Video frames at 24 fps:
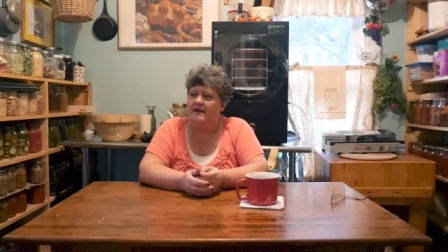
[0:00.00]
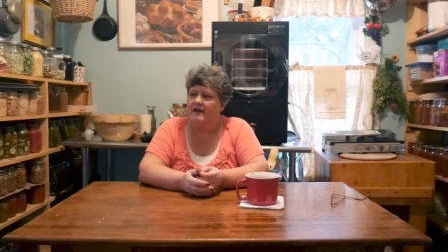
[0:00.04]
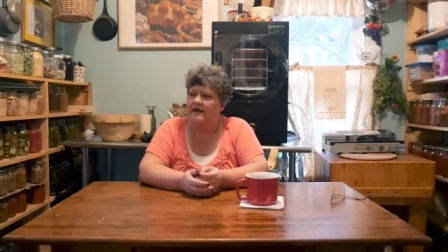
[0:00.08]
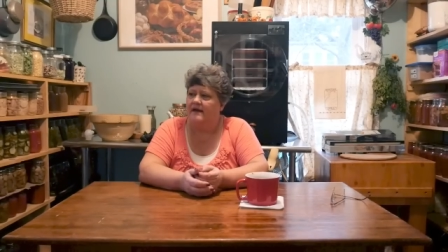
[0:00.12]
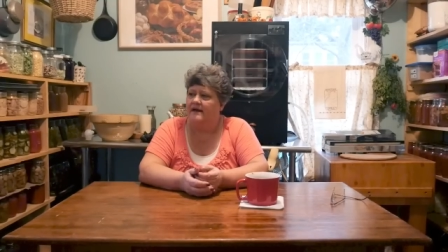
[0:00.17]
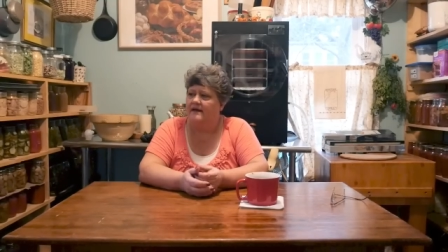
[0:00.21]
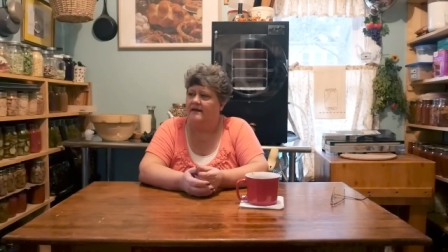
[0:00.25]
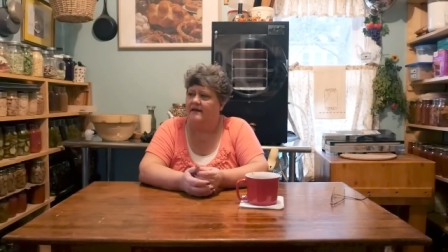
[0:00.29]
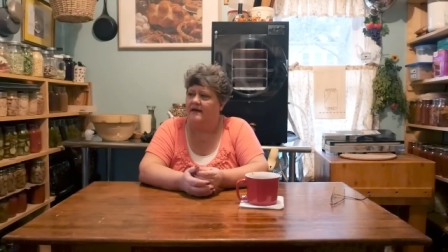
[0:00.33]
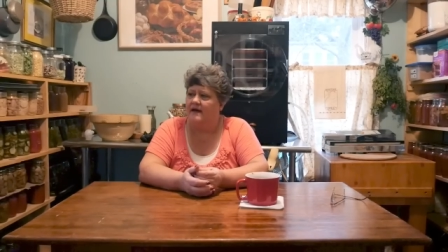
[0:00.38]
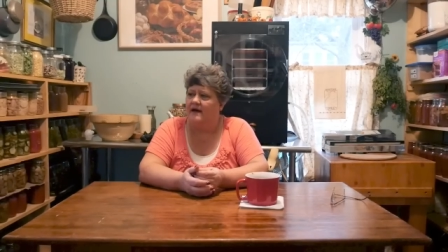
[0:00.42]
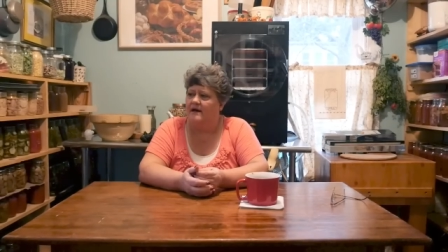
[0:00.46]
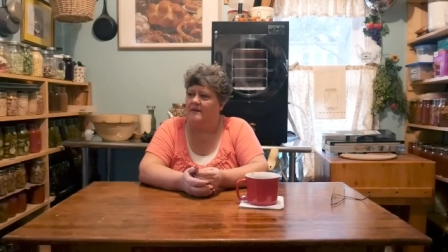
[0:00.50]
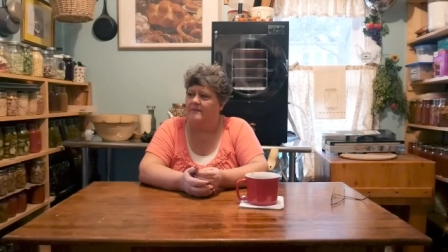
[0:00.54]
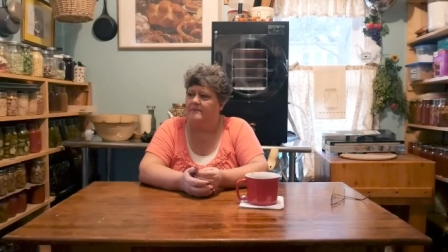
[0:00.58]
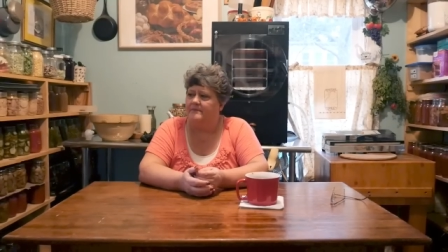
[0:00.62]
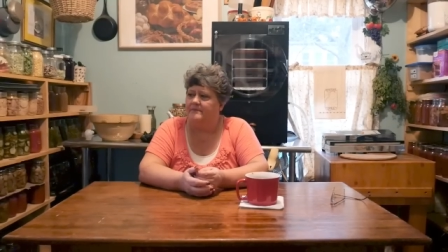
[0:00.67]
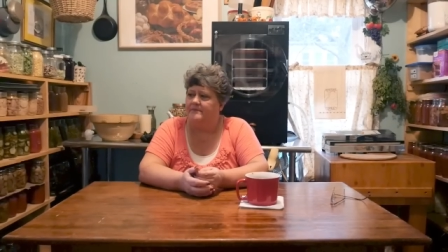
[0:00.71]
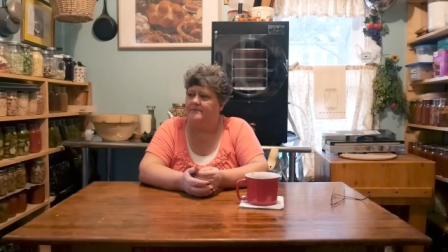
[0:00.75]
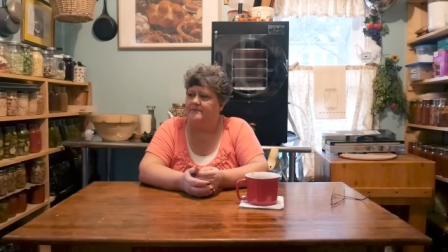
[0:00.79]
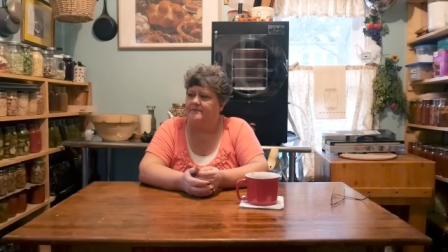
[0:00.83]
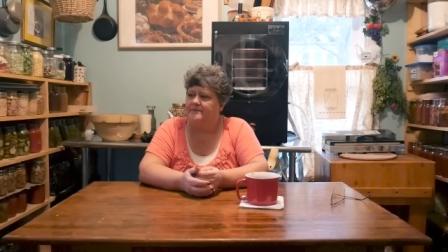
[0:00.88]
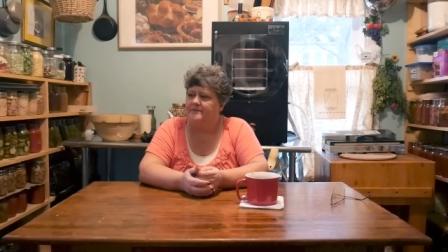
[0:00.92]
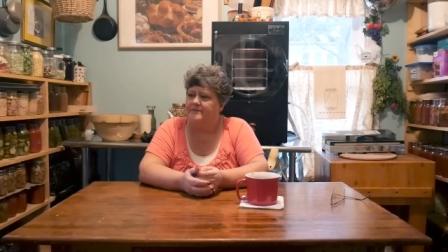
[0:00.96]
And
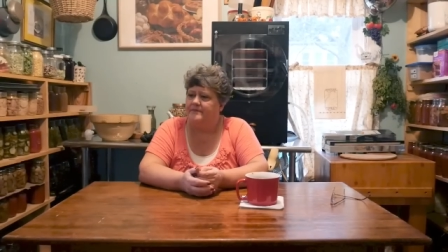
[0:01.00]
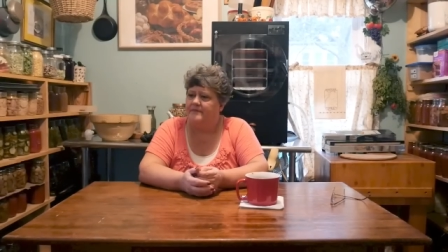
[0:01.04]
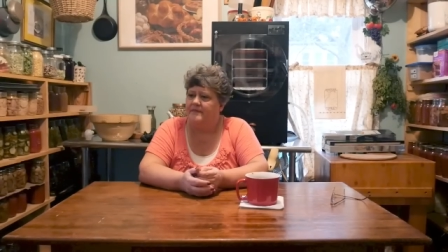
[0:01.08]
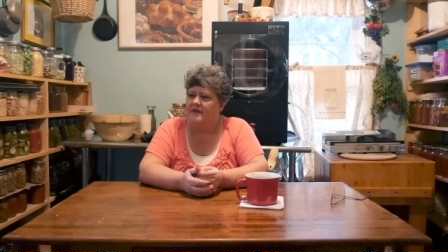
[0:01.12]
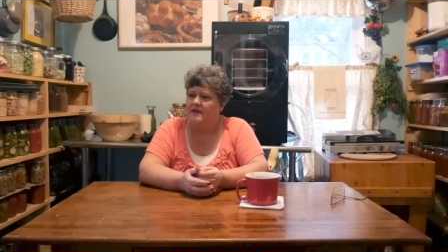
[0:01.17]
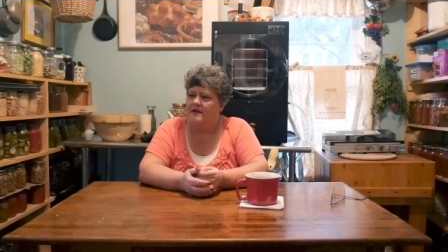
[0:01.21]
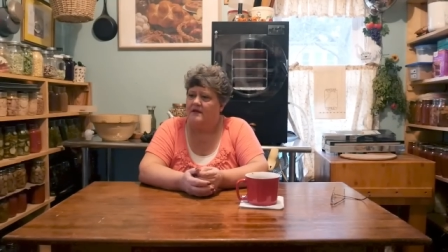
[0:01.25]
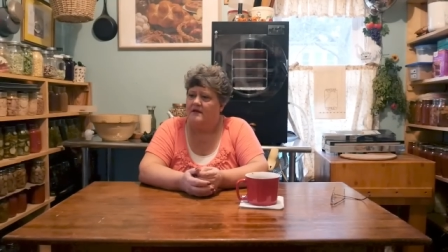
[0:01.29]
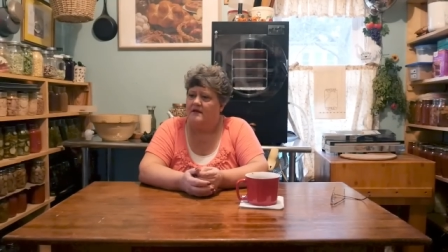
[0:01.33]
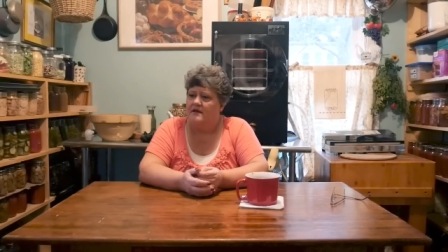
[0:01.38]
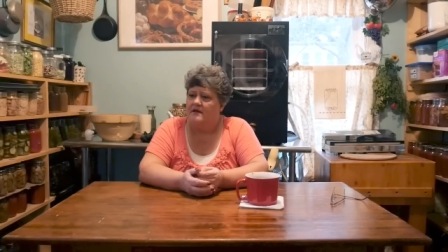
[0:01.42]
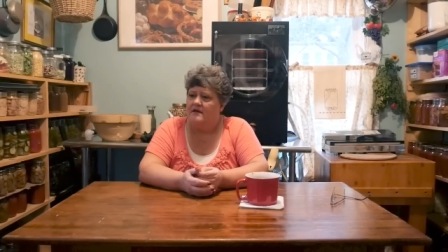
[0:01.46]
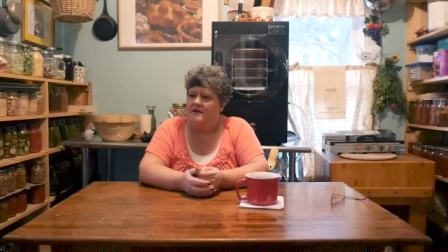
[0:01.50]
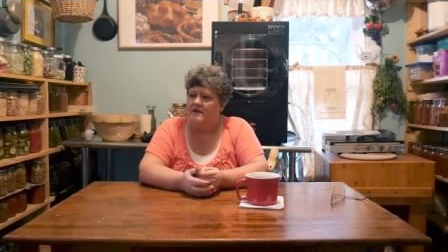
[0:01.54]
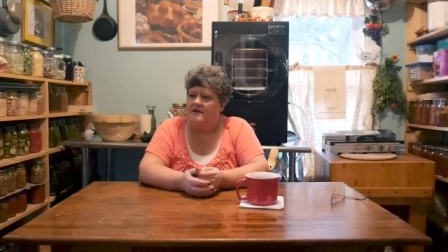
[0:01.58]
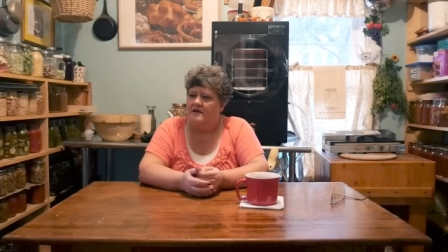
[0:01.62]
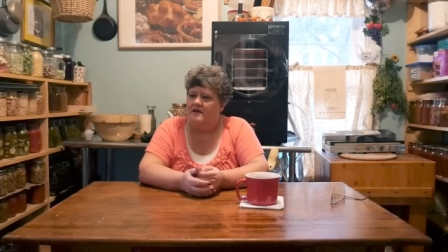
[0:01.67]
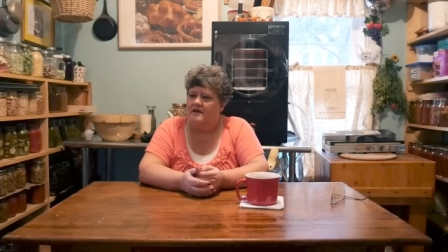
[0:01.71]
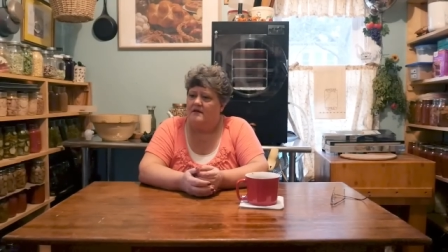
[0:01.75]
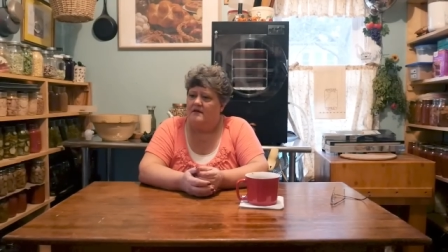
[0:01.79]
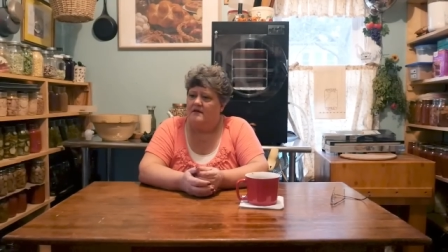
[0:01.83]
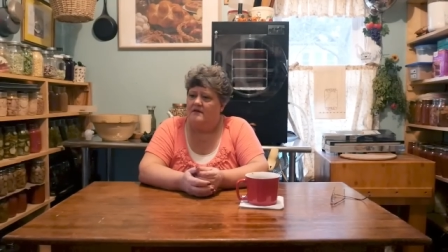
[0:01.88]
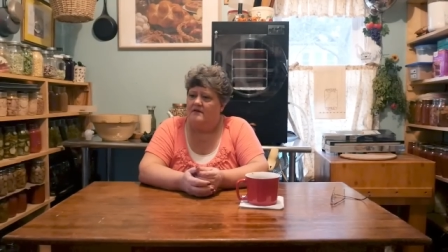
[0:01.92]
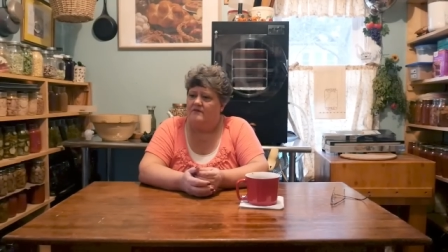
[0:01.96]
um,
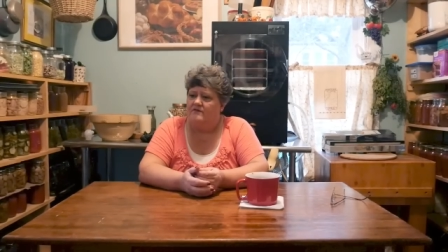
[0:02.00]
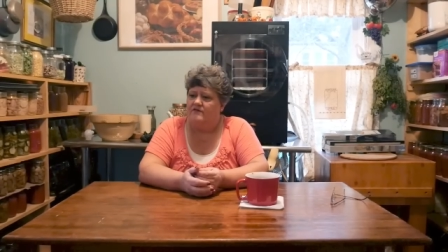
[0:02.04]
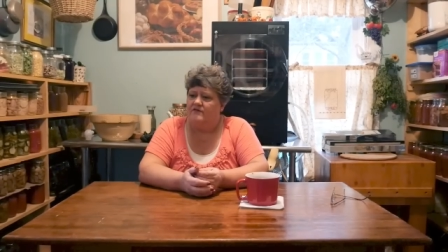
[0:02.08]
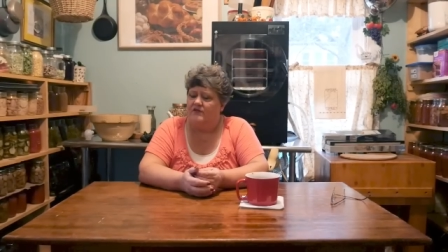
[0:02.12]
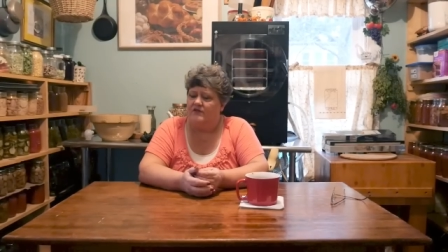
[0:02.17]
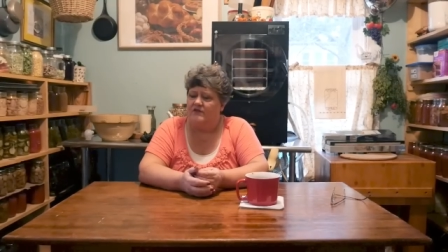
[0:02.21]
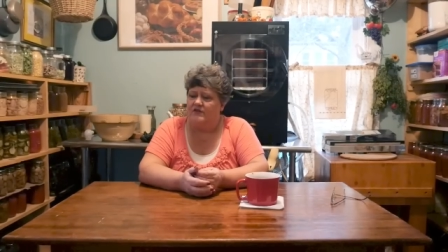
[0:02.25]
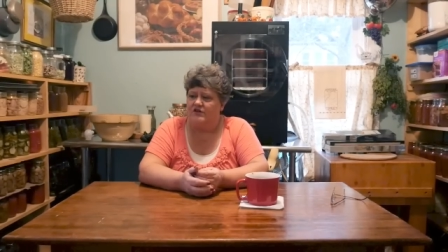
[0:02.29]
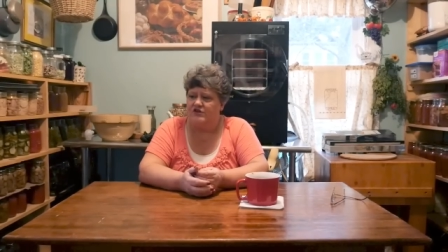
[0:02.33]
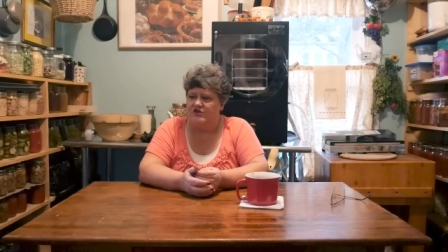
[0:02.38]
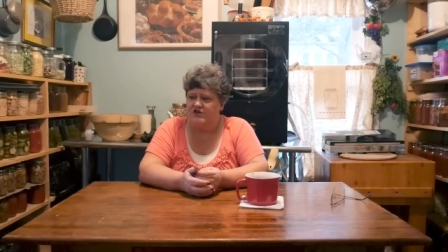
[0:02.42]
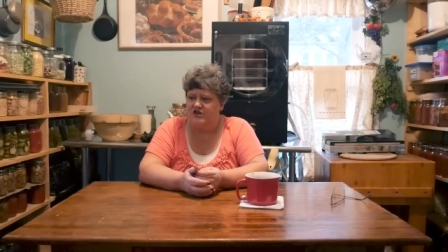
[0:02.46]
for the